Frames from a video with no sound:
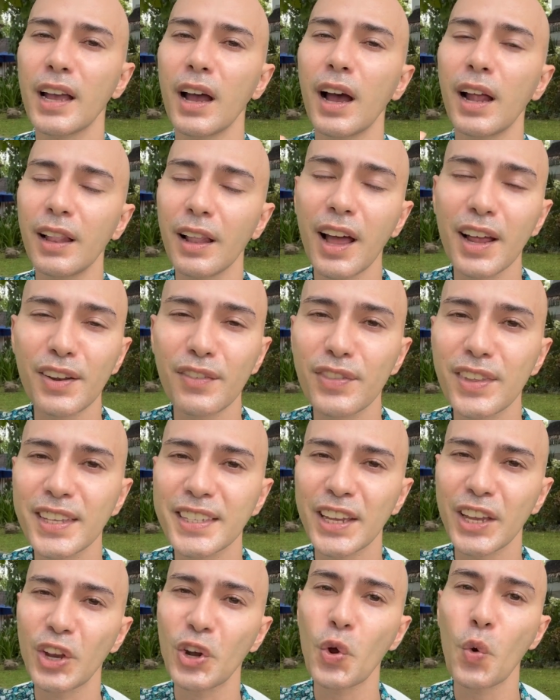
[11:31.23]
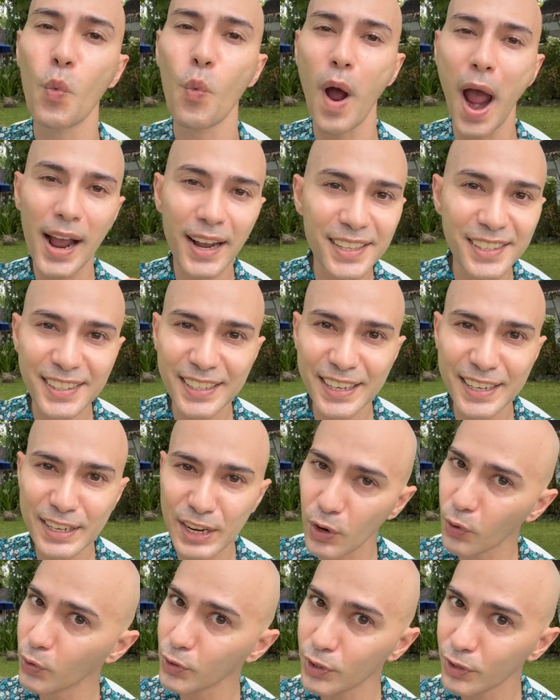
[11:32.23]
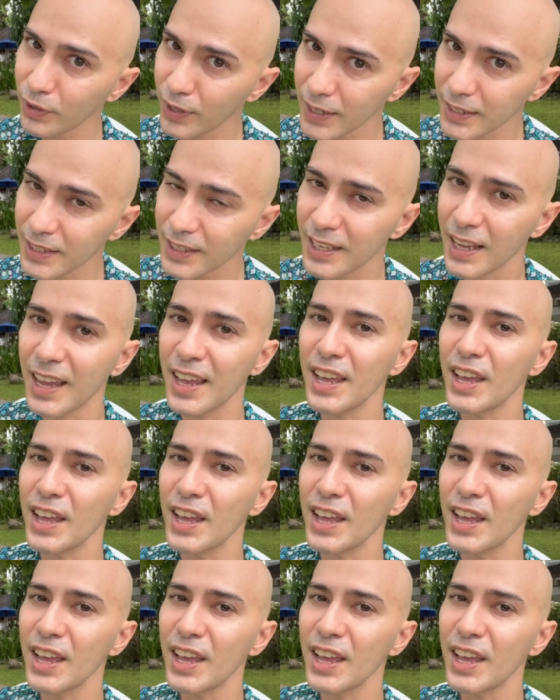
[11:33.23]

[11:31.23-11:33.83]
a lot of this like, you know waxy deodorants